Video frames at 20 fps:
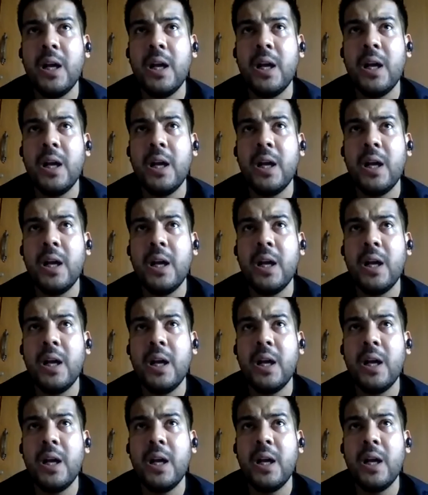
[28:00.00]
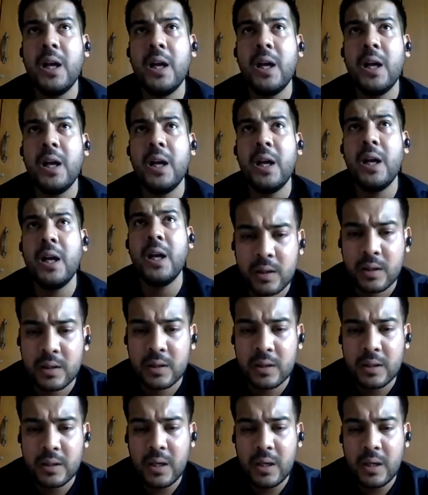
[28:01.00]
lot of people make friends at work.
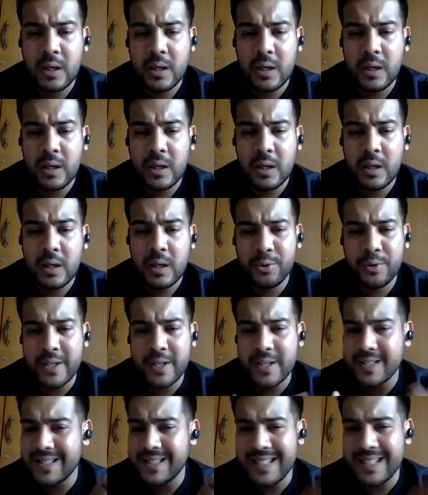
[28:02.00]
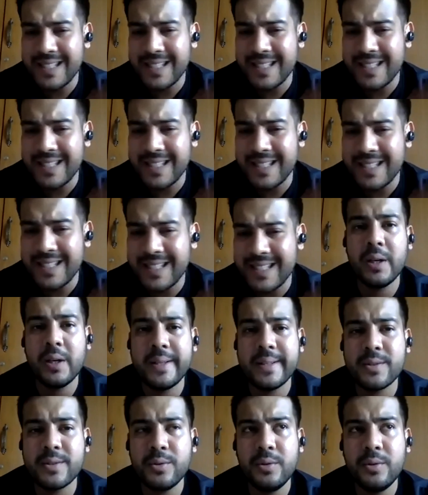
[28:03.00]
They're seeing them
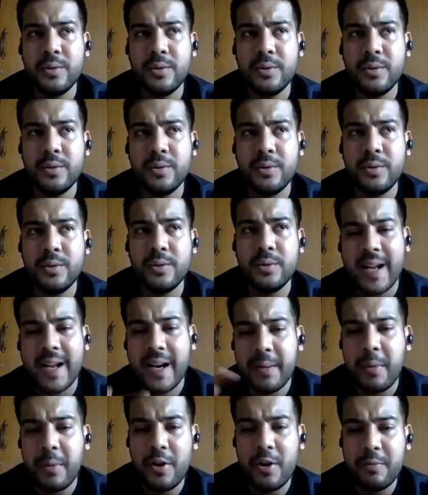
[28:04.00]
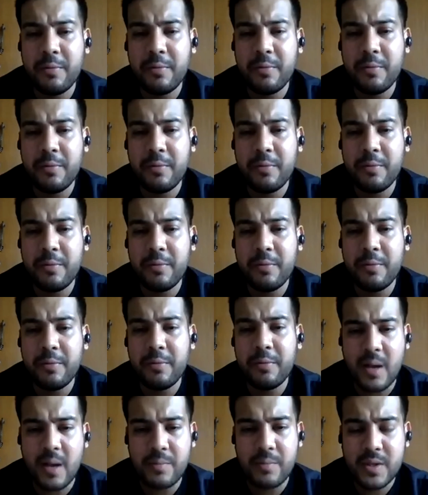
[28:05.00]
regularly. So there is that amount of motivation
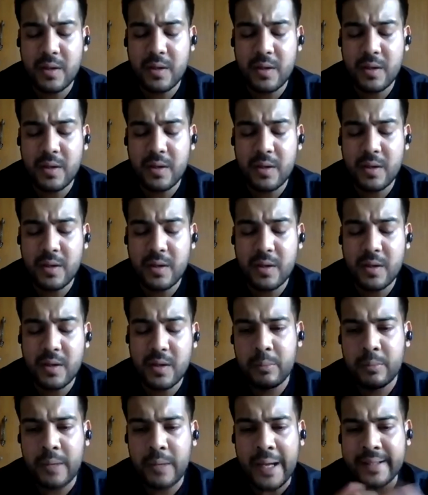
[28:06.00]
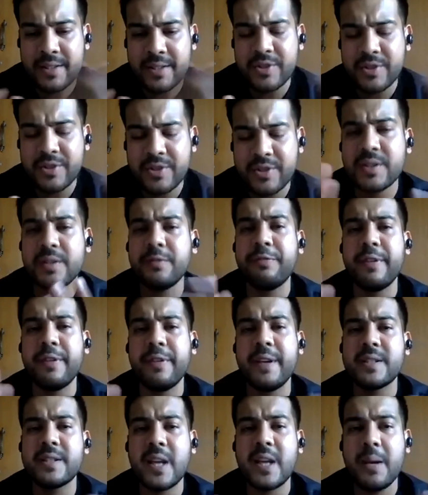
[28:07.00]
that comes in. And there's just the
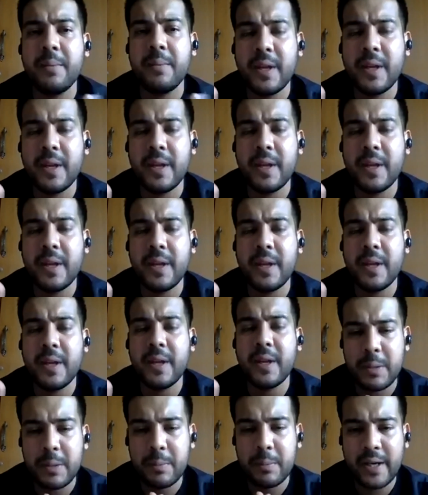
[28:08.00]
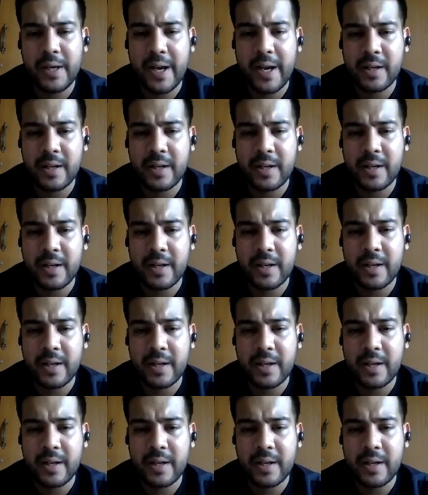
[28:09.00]
FaceTime that people get